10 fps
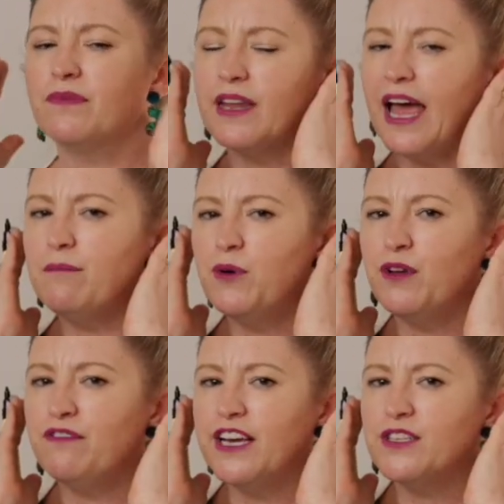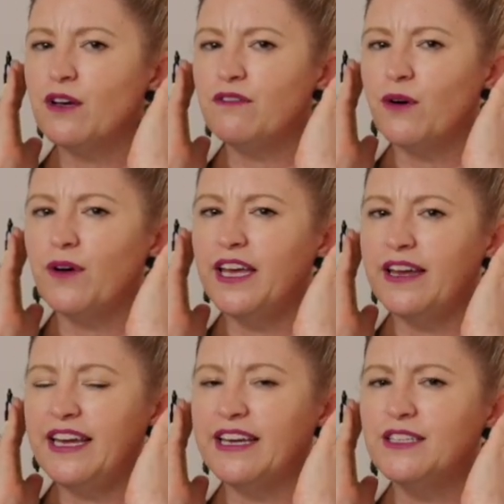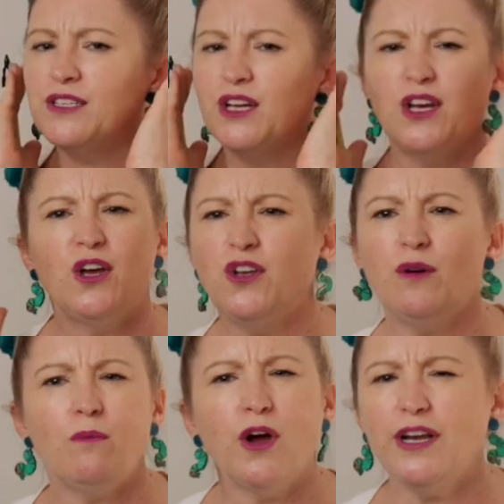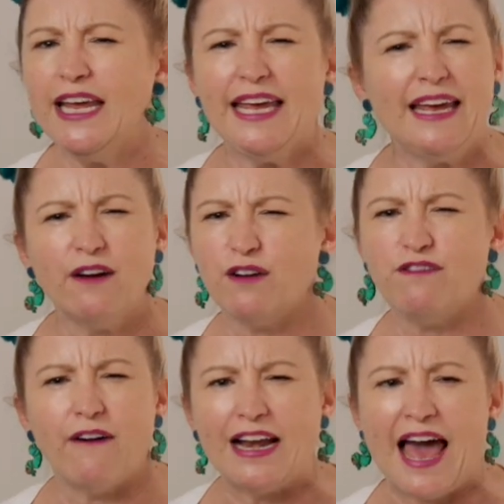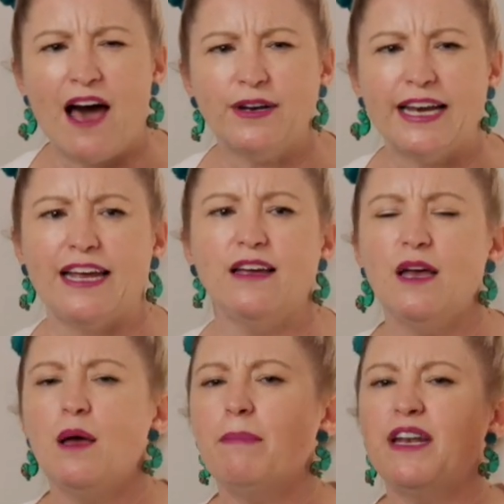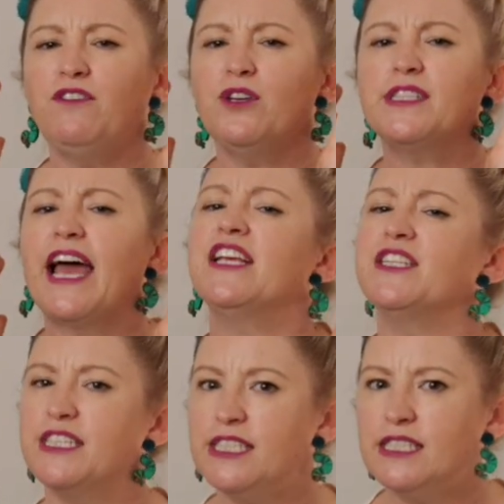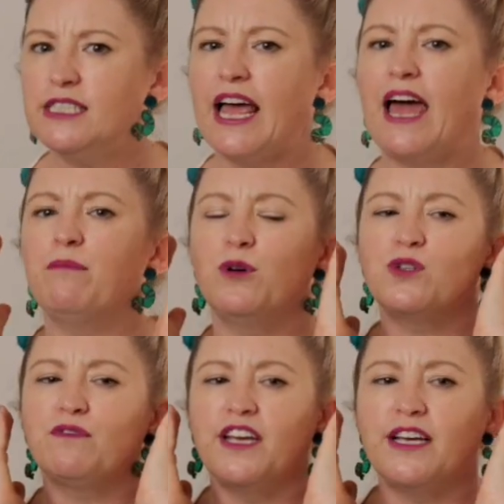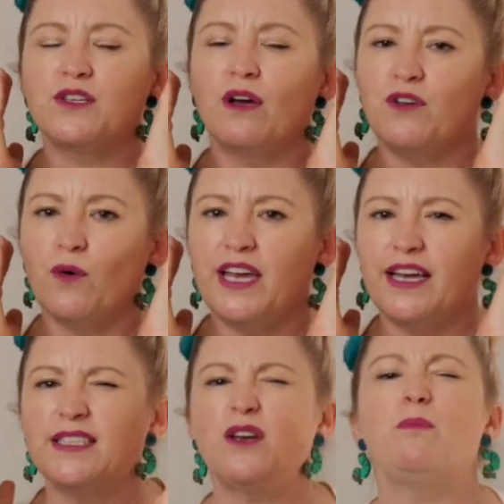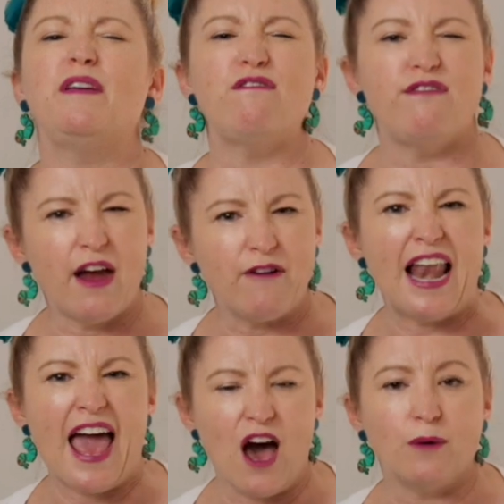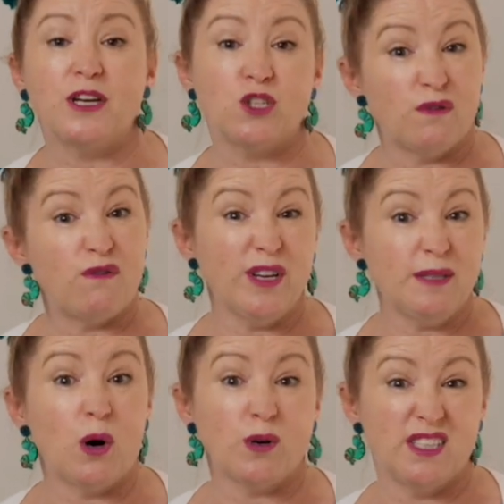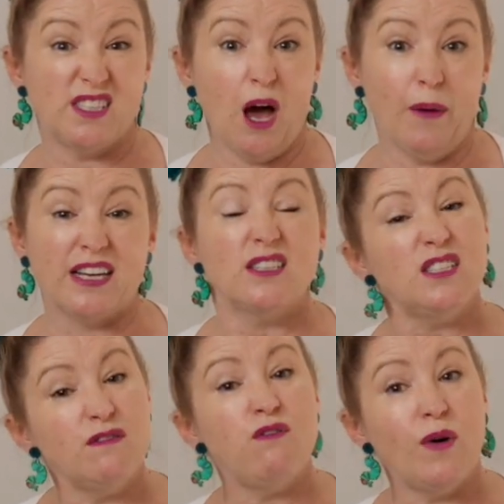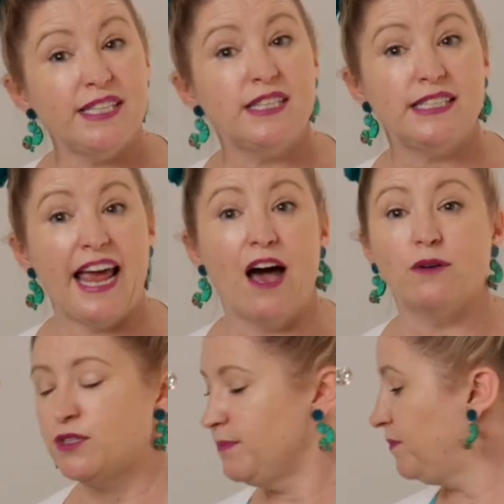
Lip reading: and put your fingers over your ears, you won't hear it very loudly. But if you say Z and put your fingers over your ears, it'll be very loud because your voice box is going. So it's a voiced sound.